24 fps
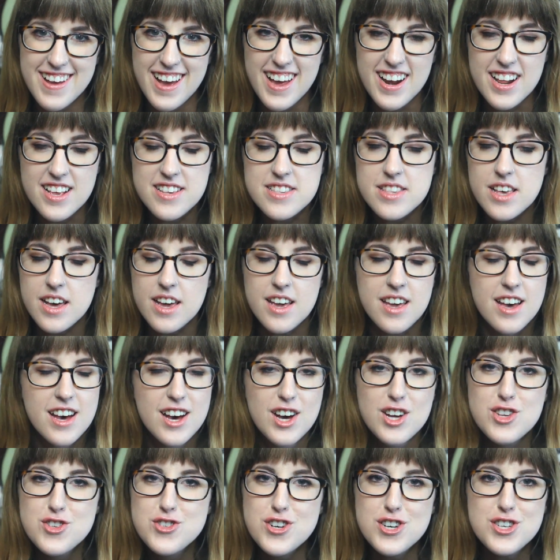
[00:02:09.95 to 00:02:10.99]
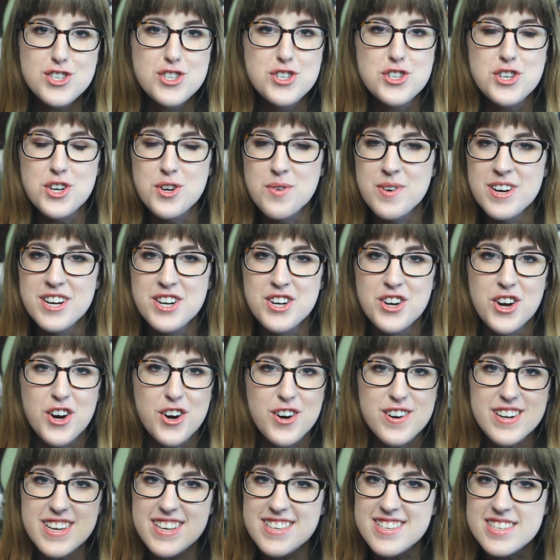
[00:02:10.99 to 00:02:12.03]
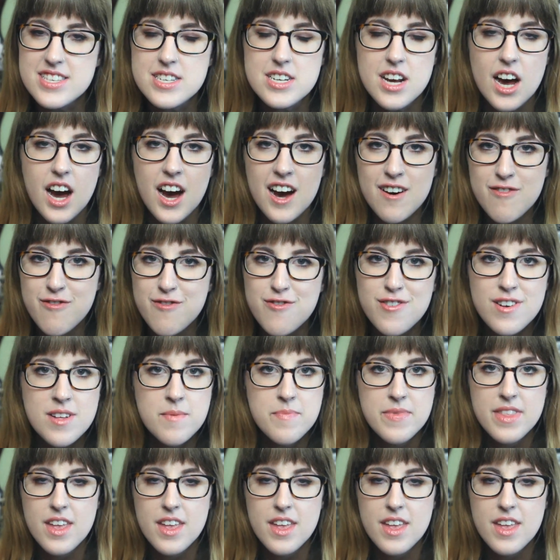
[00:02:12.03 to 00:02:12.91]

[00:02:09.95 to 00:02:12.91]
And he's like, just doing nerdy stuff.